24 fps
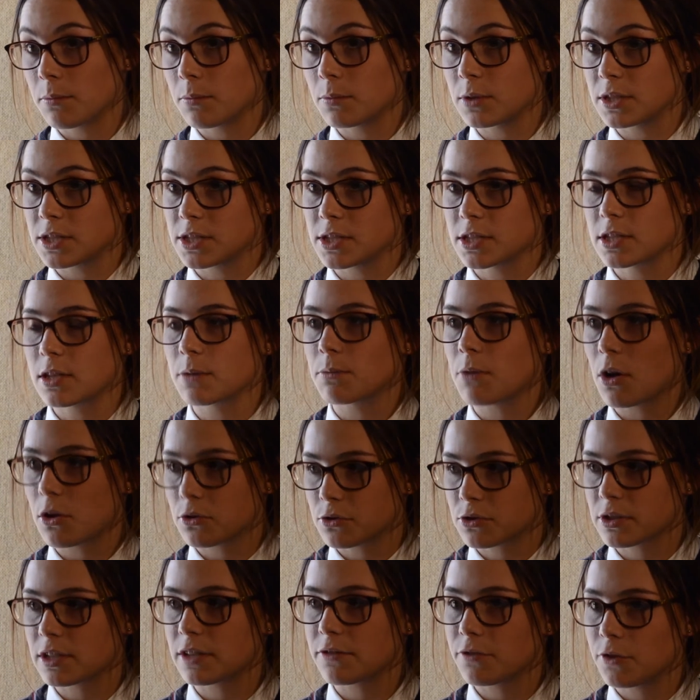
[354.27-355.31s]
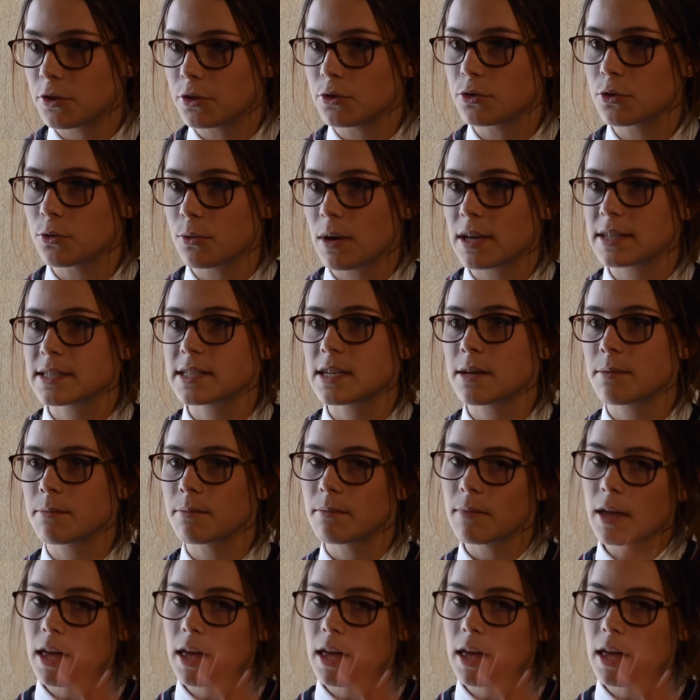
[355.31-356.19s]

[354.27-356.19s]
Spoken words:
which is compulsory if you do iSTEM,